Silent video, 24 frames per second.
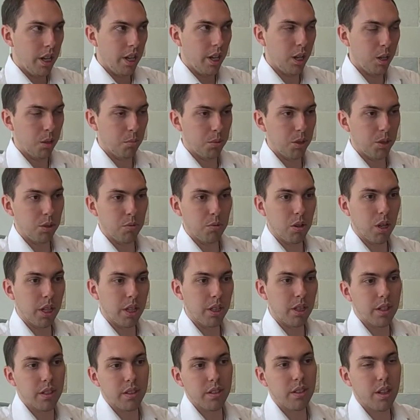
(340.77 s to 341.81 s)
um, to run
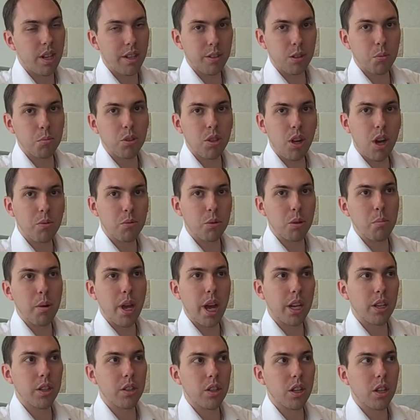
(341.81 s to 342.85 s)
this custom software
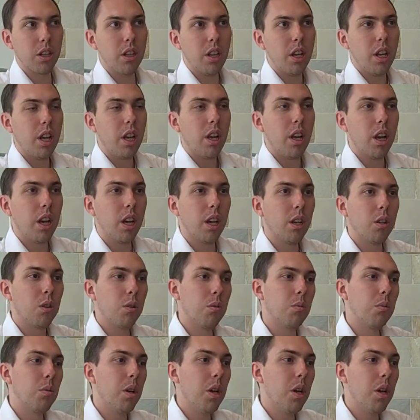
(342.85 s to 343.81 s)
package on. Uh,